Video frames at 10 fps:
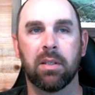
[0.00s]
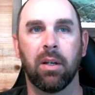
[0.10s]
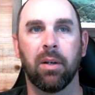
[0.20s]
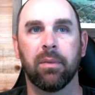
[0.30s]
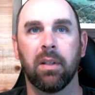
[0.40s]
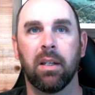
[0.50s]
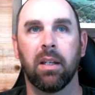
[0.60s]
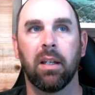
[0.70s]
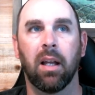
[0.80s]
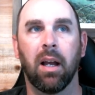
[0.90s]
So
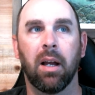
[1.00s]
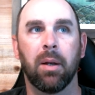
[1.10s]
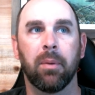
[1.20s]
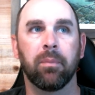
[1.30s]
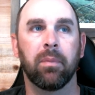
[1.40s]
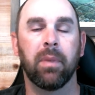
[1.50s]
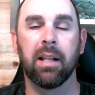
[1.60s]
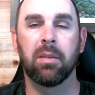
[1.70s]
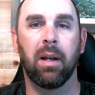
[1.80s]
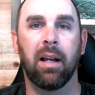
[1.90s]
um,
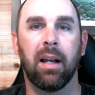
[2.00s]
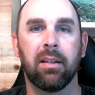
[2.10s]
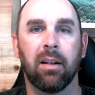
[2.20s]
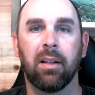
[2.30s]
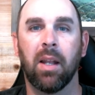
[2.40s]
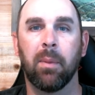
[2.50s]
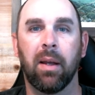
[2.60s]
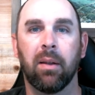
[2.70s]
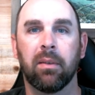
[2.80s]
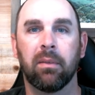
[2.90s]
that's why I talk a lot
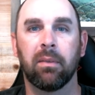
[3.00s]
about